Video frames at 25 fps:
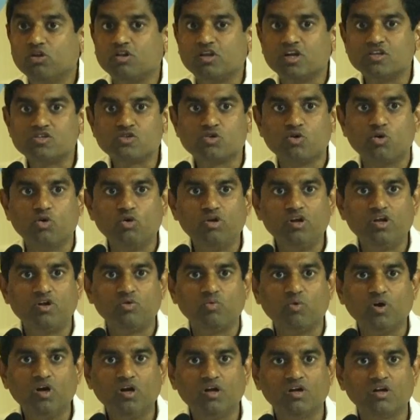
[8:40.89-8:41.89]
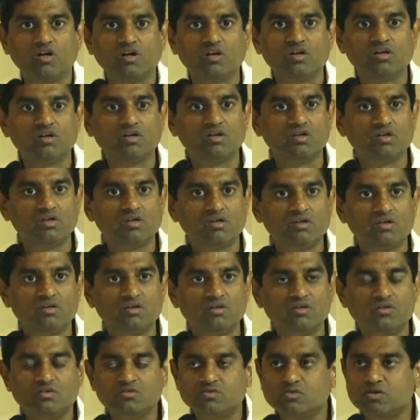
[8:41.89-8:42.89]
That's hole-in-one.
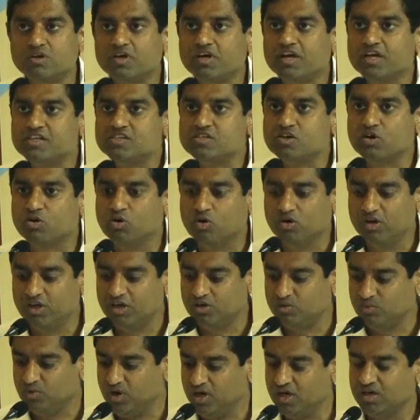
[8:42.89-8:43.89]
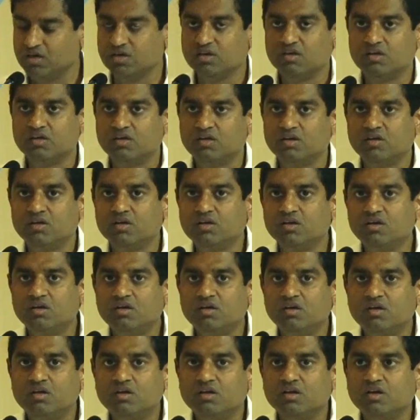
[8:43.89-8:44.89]
So he gets a hole-in-one.
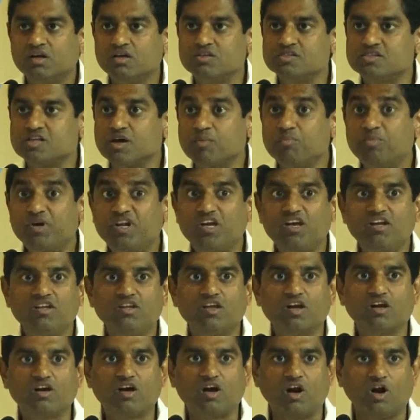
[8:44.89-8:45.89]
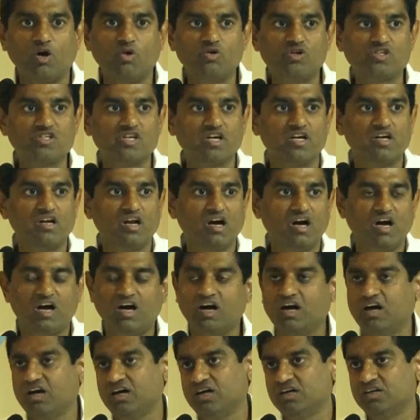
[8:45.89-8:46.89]
And somebody in the crowd said,
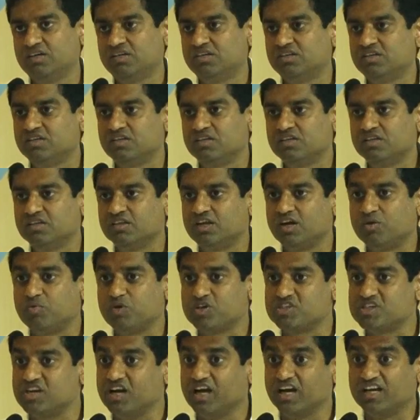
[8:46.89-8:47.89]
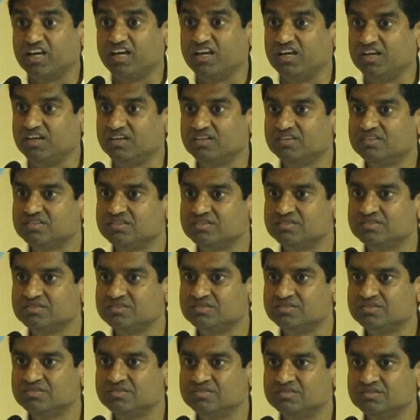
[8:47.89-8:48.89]
that was lucky.
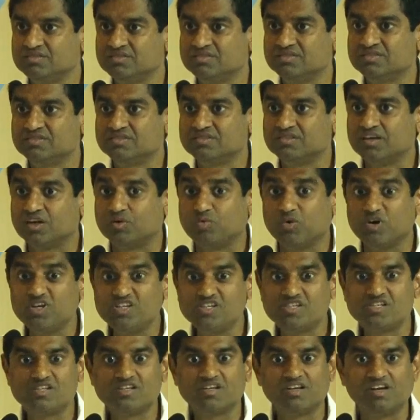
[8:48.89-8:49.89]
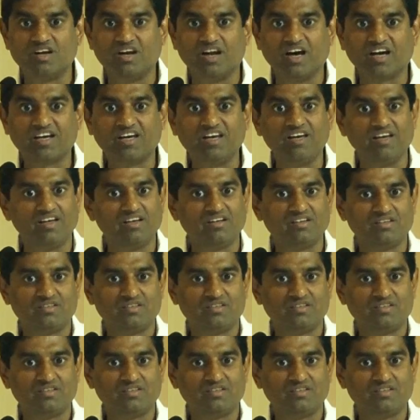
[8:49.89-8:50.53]
That was lucky.